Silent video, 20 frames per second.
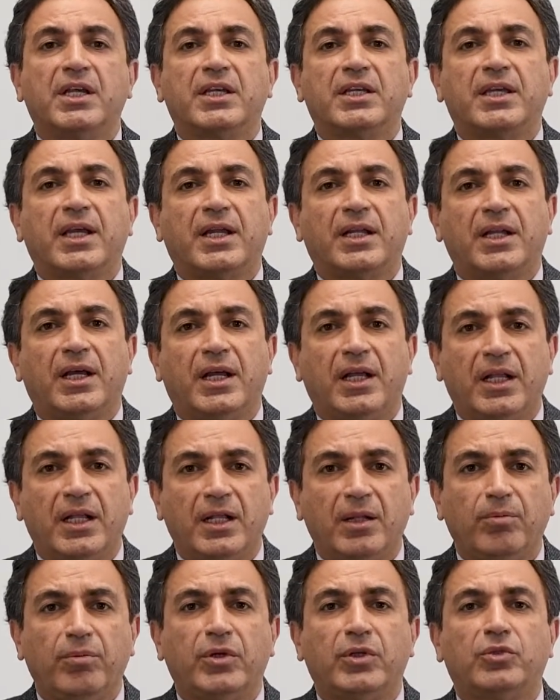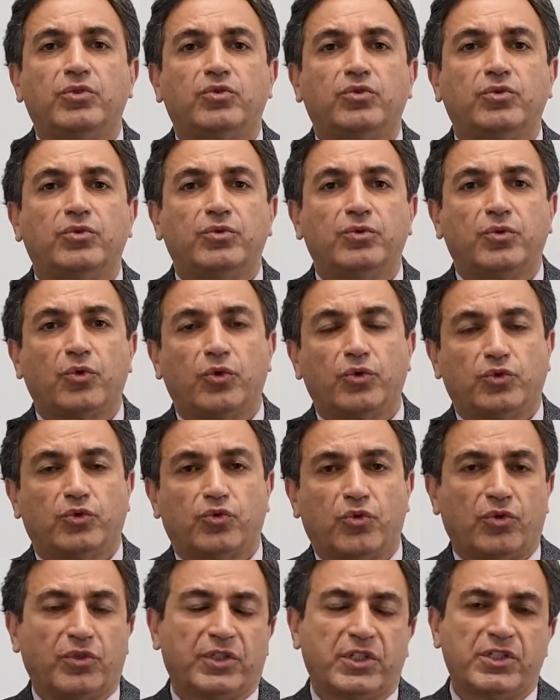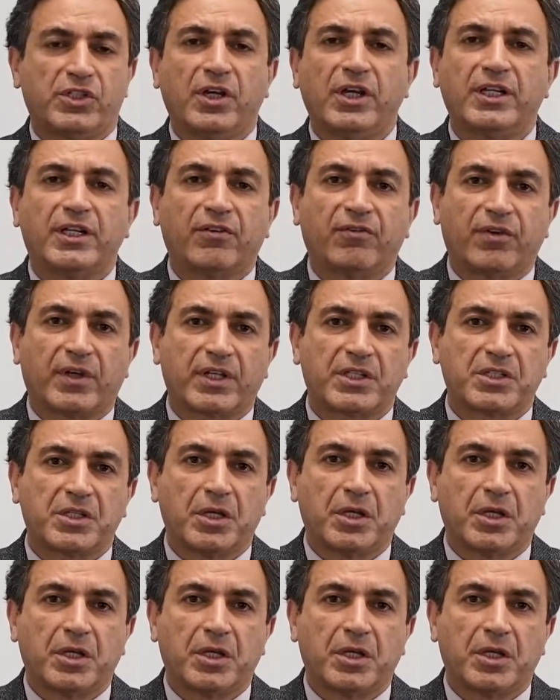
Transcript: can help to control the side effects.